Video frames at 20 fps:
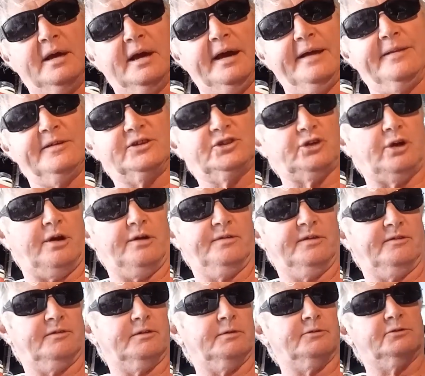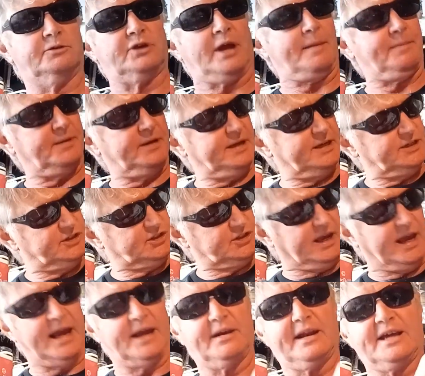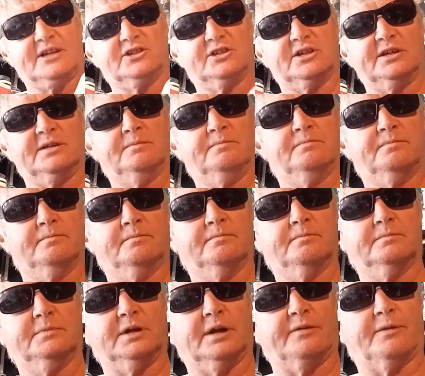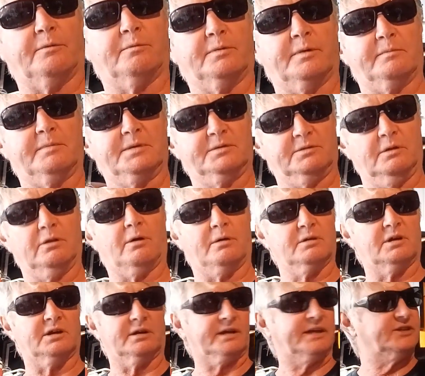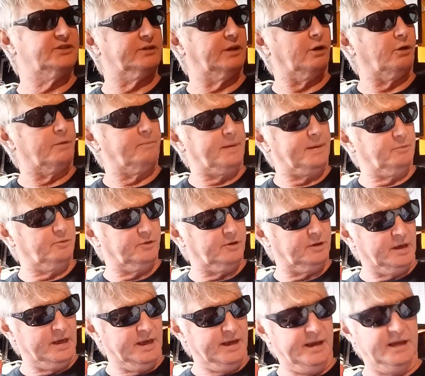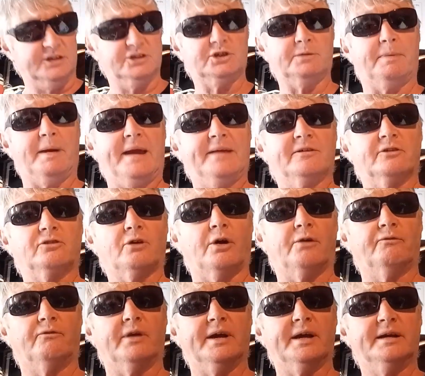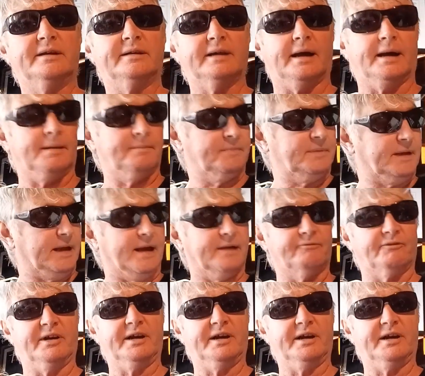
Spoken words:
and it's so that the Japanese can actually, I guess there are a lot of people that in Japan that don't read, can't